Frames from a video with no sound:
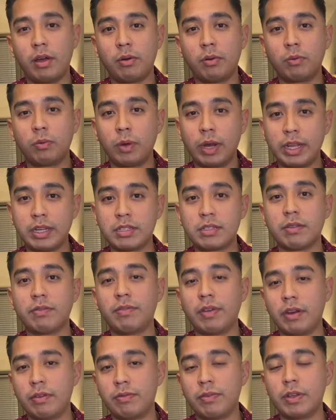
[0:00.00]
rates, the
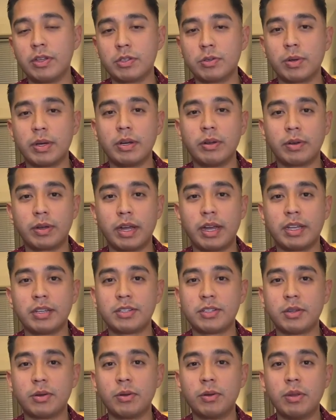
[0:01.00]
Fed funds rate, okay?
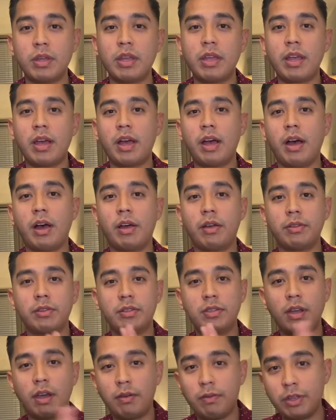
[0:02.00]
So
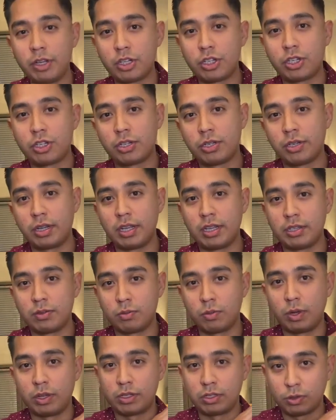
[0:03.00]
dovish is
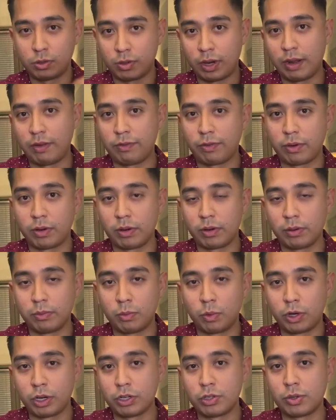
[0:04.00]
what's great for
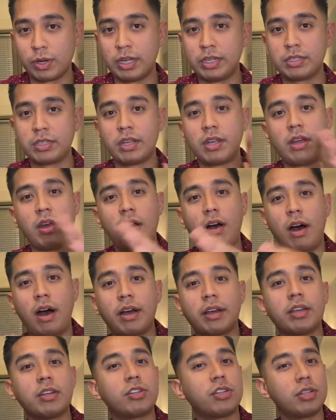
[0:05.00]
mortgage rates.
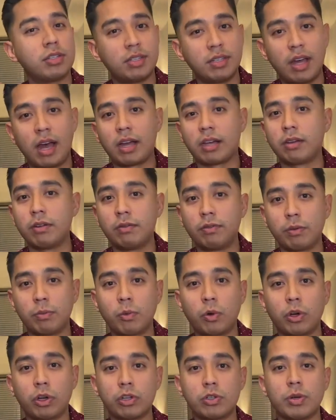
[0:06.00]
Hawkish is not good for
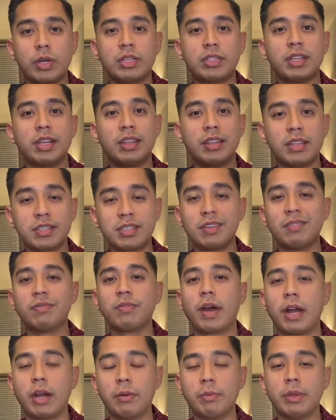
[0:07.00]
mortgage rates in this
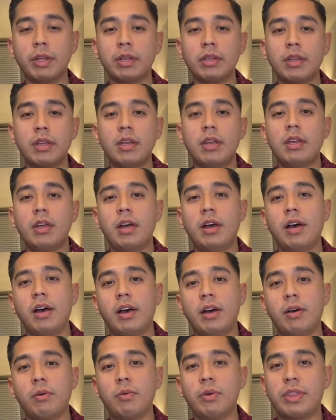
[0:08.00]
environment.
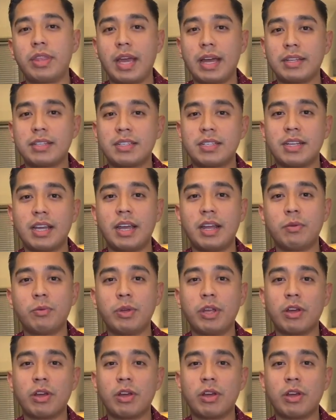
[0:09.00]
With that said, we